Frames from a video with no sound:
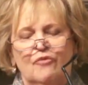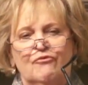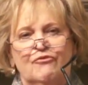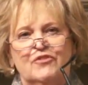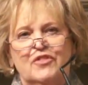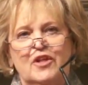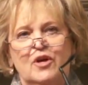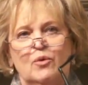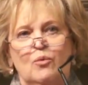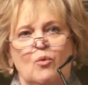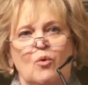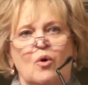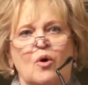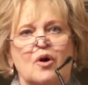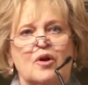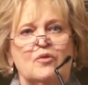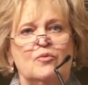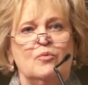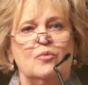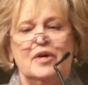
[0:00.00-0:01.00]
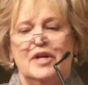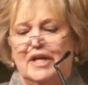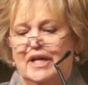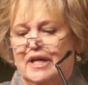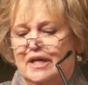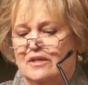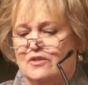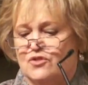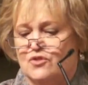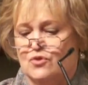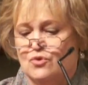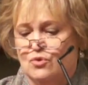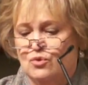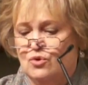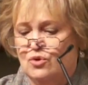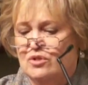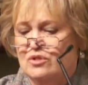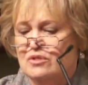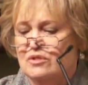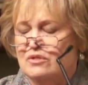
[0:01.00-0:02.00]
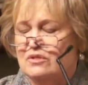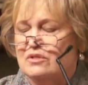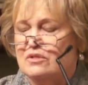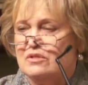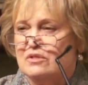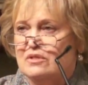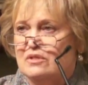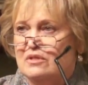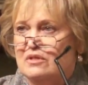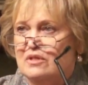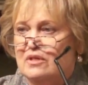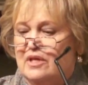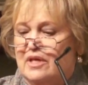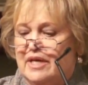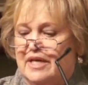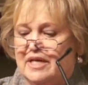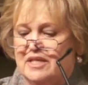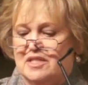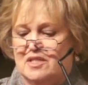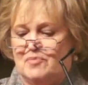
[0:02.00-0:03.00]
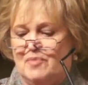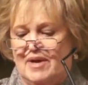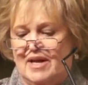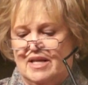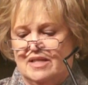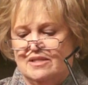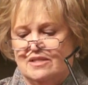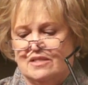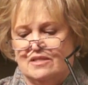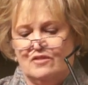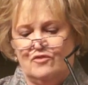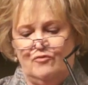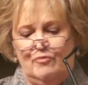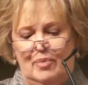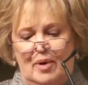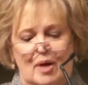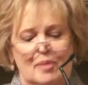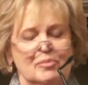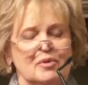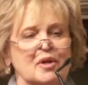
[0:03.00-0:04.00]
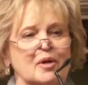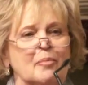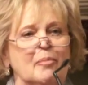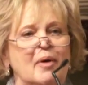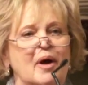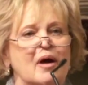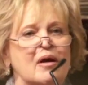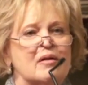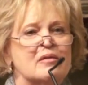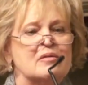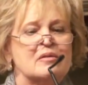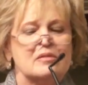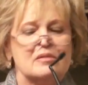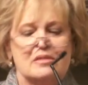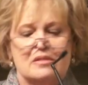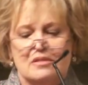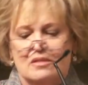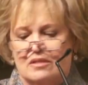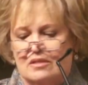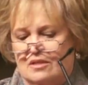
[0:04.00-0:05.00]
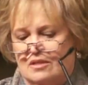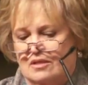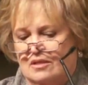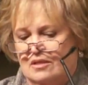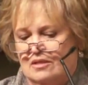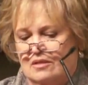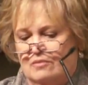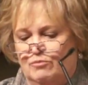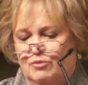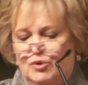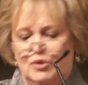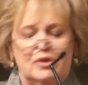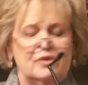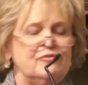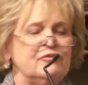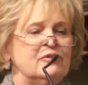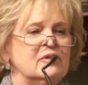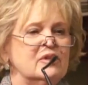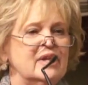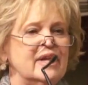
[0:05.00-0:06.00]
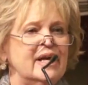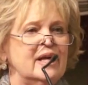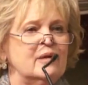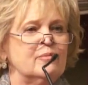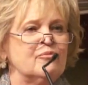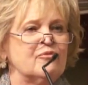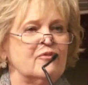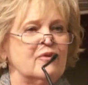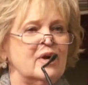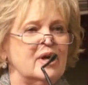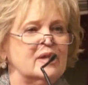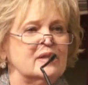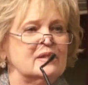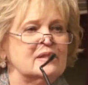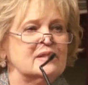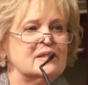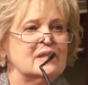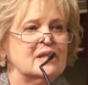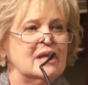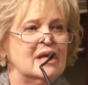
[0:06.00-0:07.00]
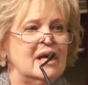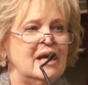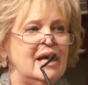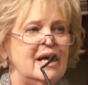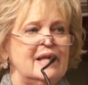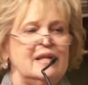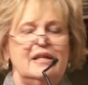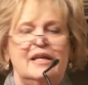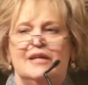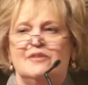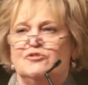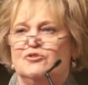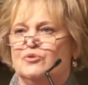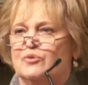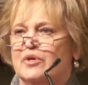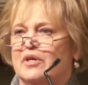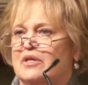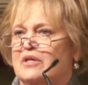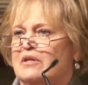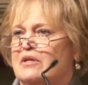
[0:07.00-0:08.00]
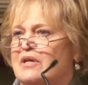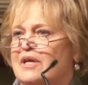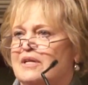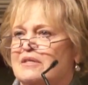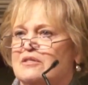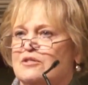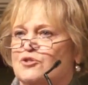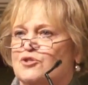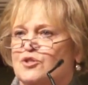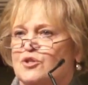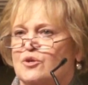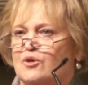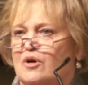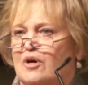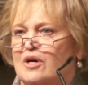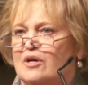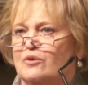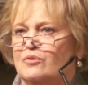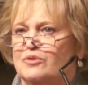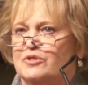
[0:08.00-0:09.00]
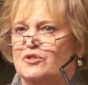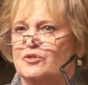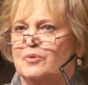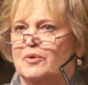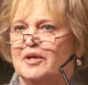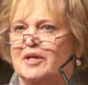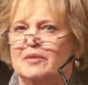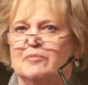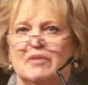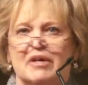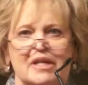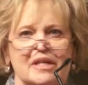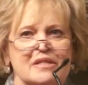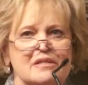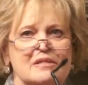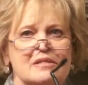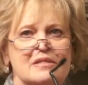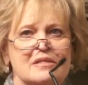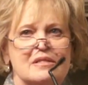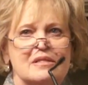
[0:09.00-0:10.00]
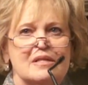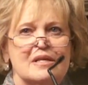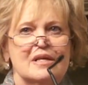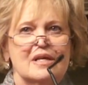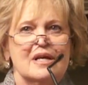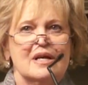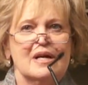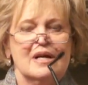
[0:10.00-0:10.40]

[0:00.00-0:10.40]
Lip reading: For the award-winning schools, expansive public parks, beautiful lakefront, and yet you can get to Chicago in 20 minutes.